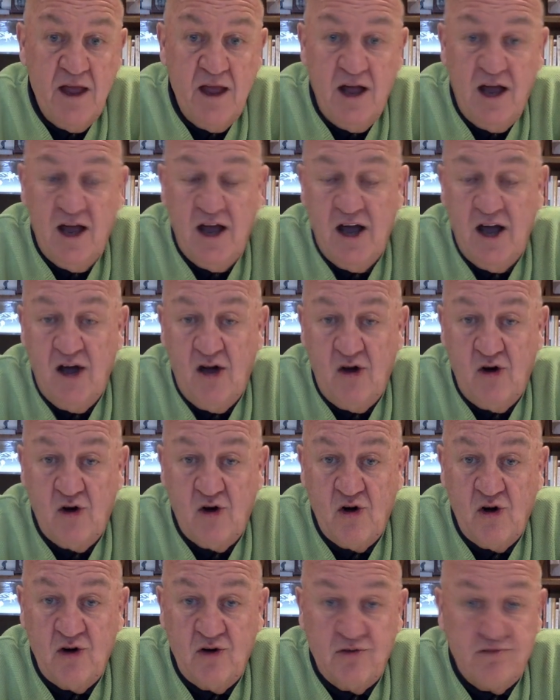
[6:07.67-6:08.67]
uh,
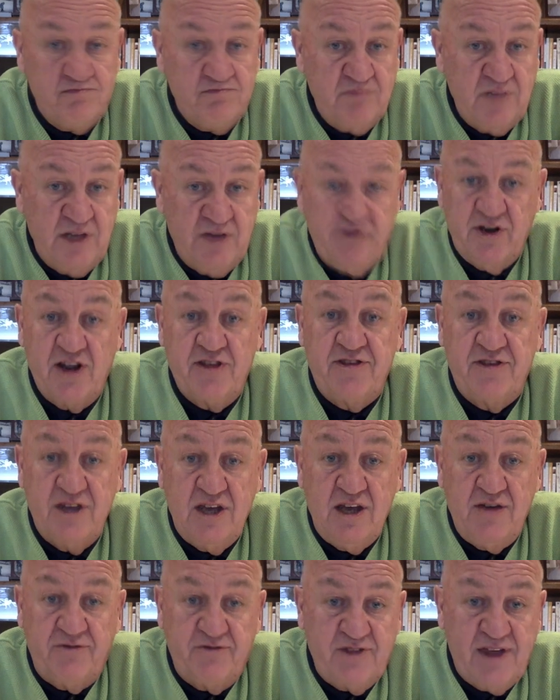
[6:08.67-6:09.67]
or even a
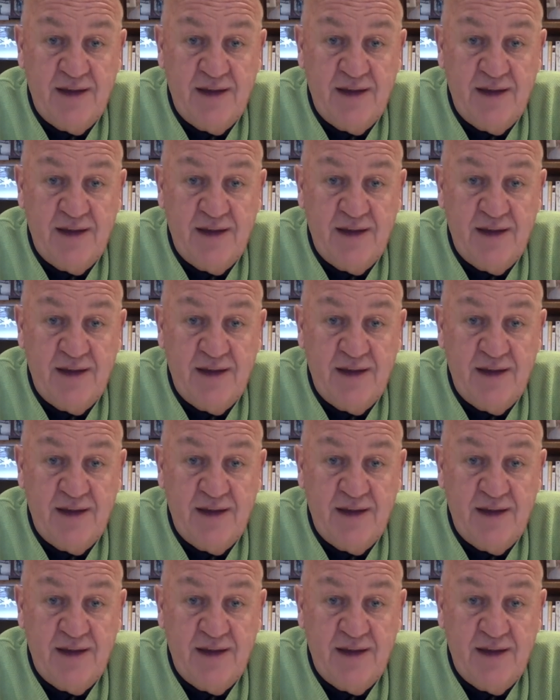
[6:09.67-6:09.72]
thief